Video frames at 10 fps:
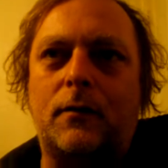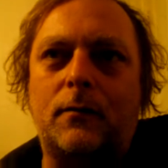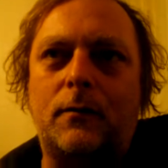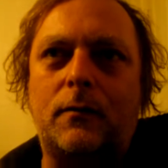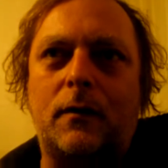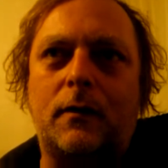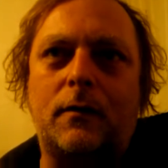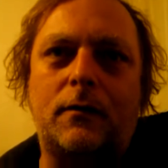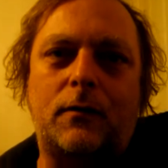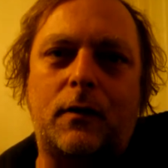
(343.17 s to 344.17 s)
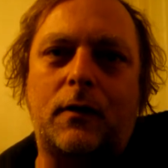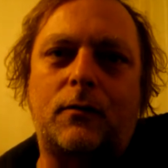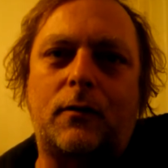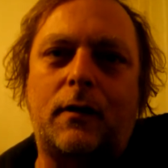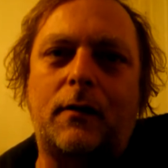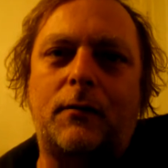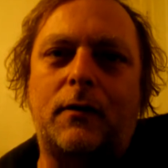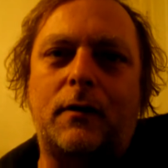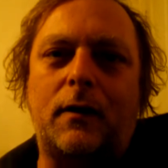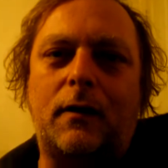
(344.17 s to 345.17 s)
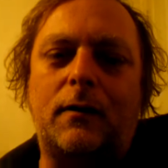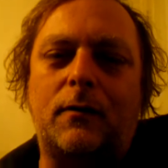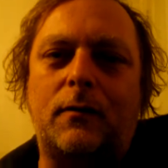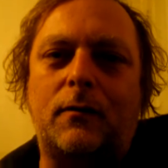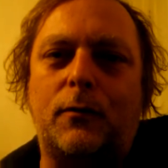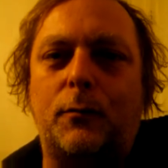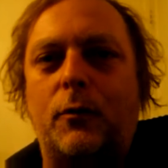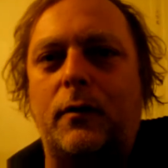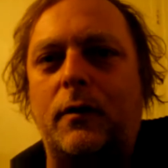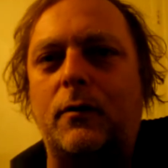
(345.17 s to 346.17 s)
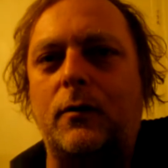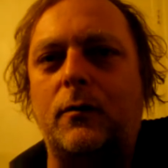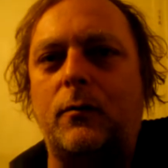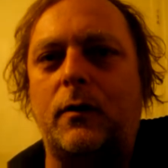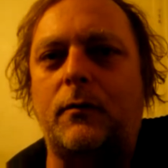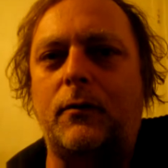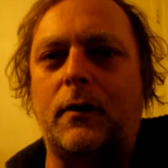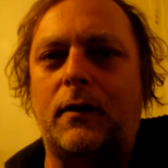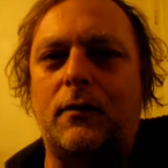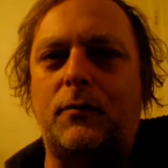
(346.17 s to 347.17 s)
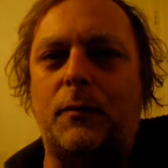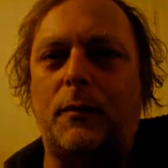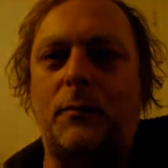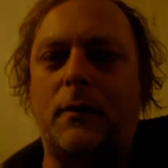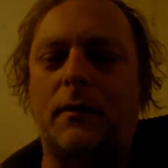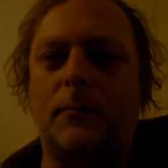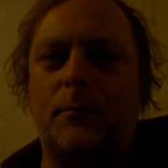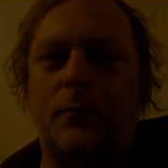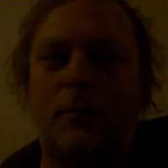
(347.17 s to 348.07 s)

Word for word: So, you guys all have a good night or morning or whatever the case may be.